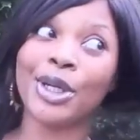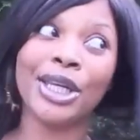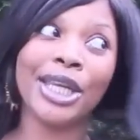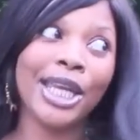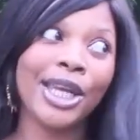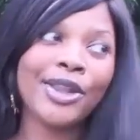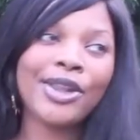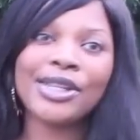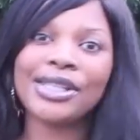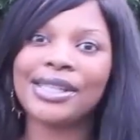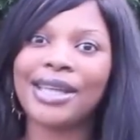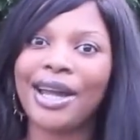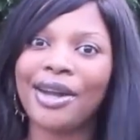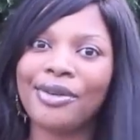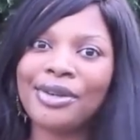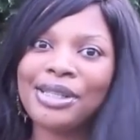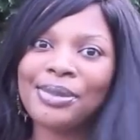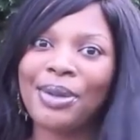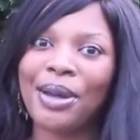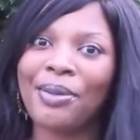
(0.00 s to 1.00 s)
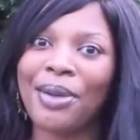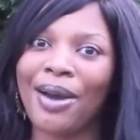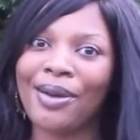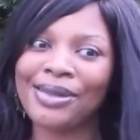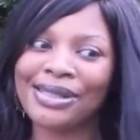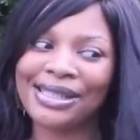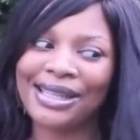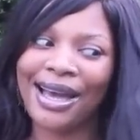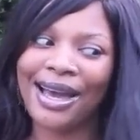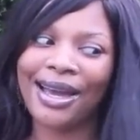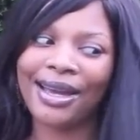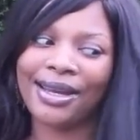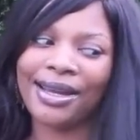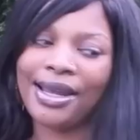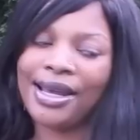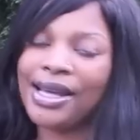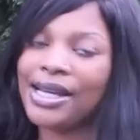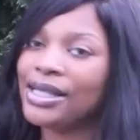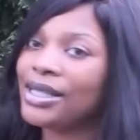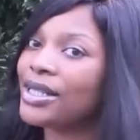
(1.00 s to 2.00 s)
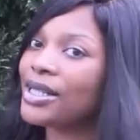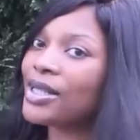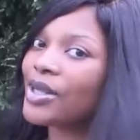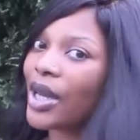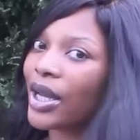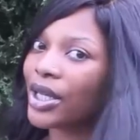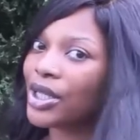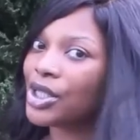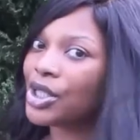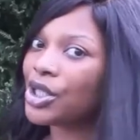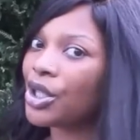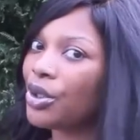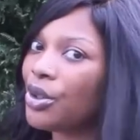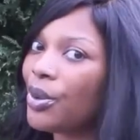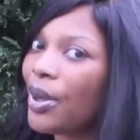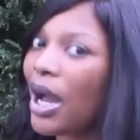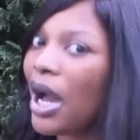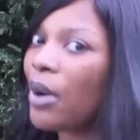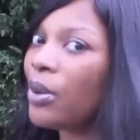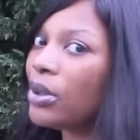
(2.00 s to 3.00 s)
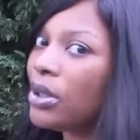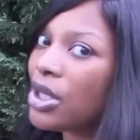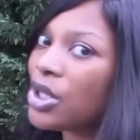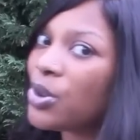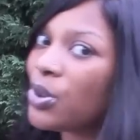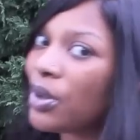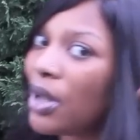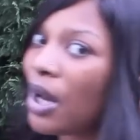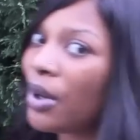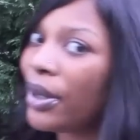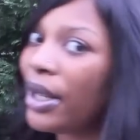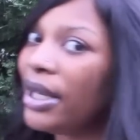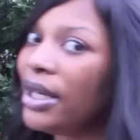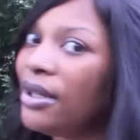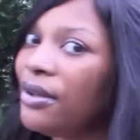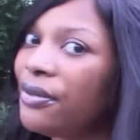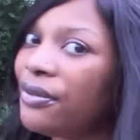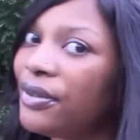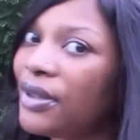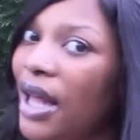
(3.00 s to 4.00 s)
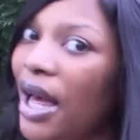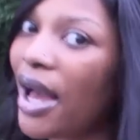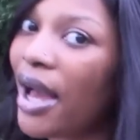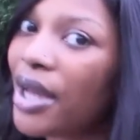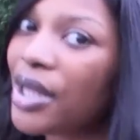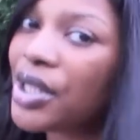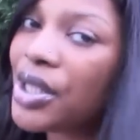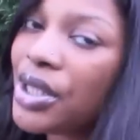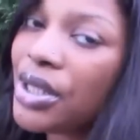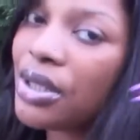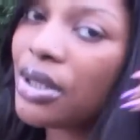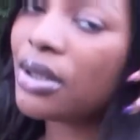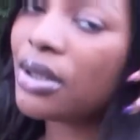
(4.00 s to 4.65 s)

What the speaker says: You can hear the sirens, but I'm outside just so I can show you how it looks without any flash.